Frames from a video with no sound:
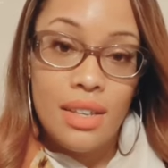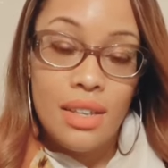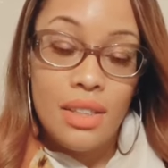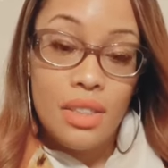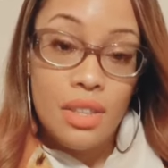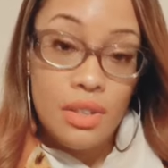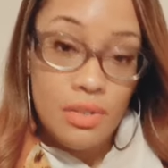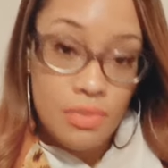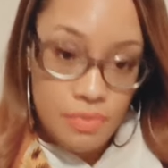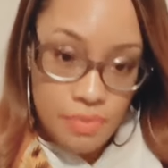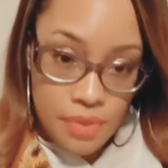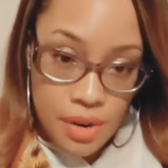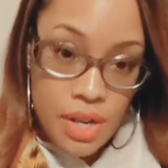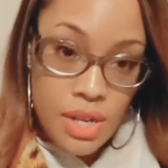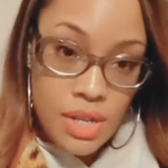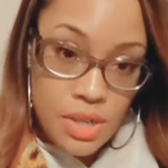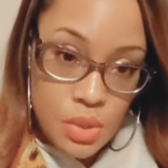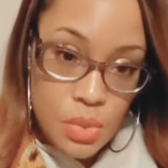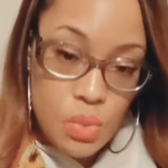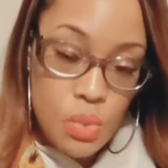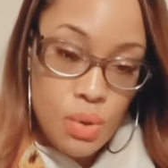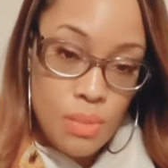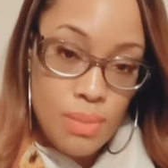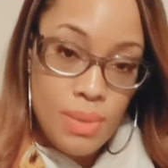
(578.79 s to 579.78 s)
The
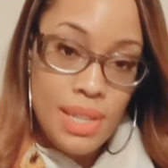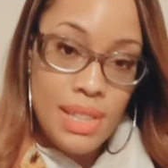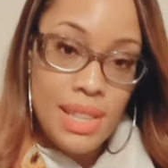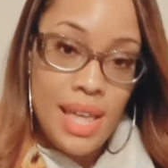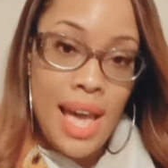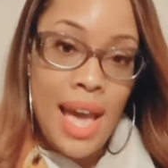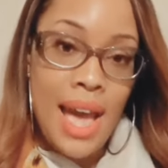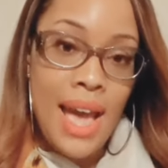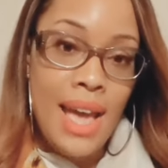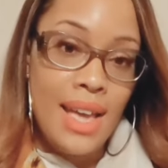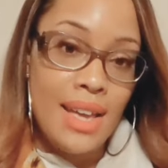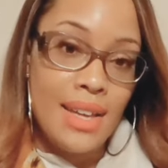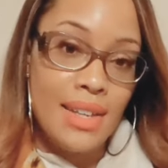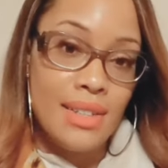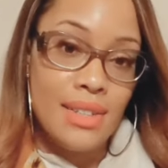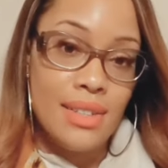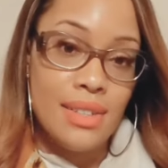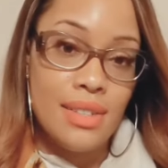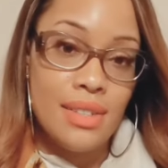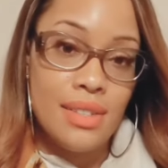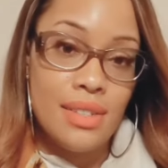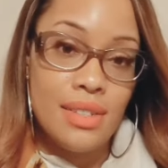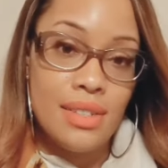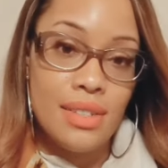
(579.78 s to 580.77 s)
first will be
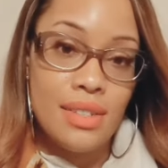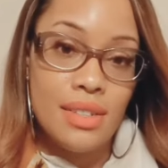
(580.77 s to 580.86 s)
last.